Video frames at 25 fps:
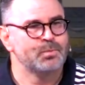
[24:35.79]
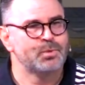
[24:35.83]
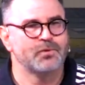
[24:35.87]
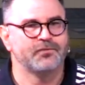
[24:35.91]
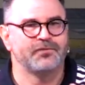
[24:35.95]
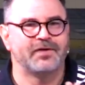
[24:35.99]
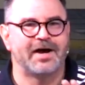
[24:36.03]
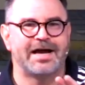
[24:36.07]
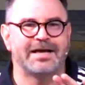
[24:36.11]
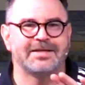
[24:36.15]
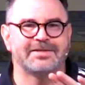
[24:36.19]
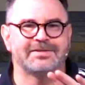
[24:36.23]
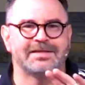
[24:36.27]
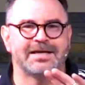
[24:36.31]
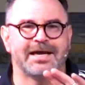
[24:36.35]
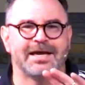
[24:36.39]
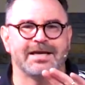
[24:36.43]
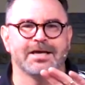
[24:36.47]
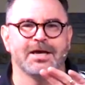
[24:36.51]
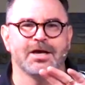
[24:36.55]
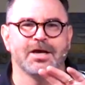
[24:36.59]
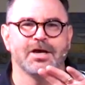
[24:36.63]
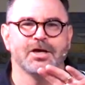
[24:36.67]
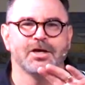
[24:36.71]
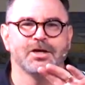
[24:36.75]
provides
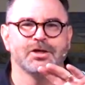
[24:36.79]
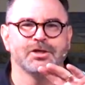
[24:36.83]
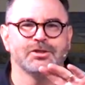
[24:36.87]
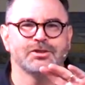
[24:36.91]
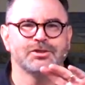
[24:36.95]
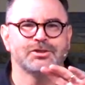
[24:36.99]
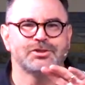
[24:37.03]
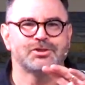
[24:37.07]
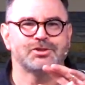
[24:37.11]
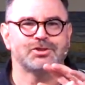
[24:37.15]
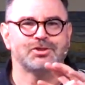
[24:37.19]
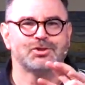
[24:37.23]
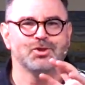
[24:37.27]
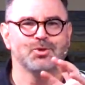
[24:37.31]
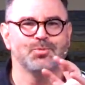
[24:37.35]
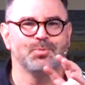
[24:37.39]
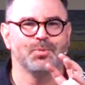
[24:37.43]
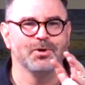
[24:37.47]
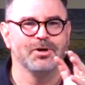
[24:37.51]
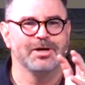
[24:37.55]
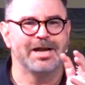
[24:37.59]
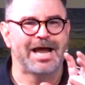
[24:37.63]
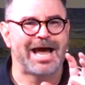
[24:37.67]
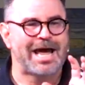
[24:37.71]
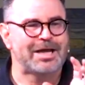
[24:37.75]
a
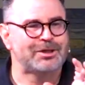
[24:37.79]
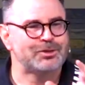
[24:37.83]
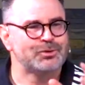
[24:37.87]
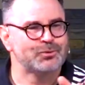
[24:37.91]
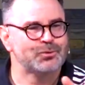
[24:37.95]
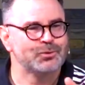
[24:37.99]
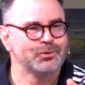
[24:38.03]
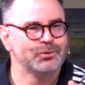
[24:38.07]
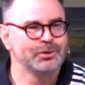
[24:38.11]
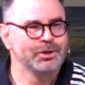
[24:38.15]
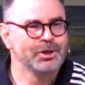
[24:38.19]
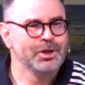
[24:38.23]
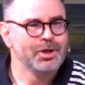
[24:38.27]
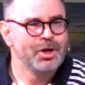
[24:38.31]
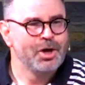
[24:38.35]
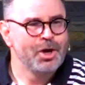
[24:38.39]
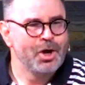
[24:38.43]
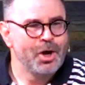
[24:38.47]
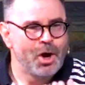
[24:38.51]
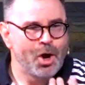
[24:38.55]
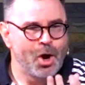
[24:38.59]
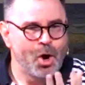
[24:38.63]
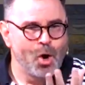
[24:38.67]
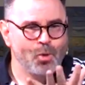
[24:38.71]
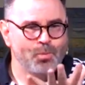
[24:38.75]
supernatural
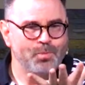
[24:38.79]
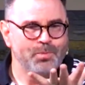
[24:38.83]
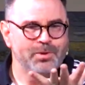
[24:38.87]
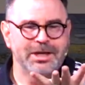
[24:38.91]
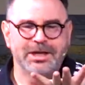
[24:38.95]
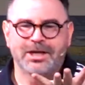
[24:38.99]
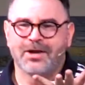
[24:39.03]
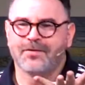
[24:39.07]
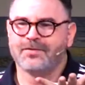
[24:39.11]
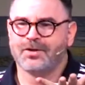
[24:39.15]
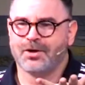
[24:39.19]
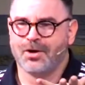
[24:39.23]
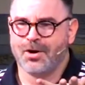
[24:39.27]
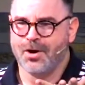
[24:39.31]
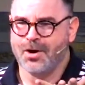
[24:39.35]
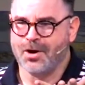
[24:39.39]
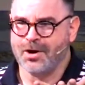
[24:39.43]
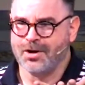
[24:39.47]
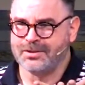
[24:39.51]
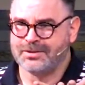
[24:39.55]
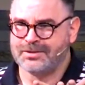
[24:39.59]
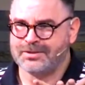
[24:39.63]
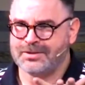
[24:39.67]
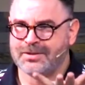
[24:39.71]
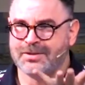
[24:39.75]
opening of the
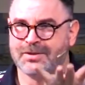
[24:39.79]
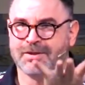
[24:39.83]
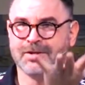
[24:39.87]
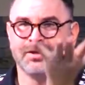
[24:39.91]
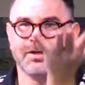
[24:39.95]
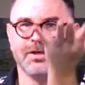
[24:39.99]
heart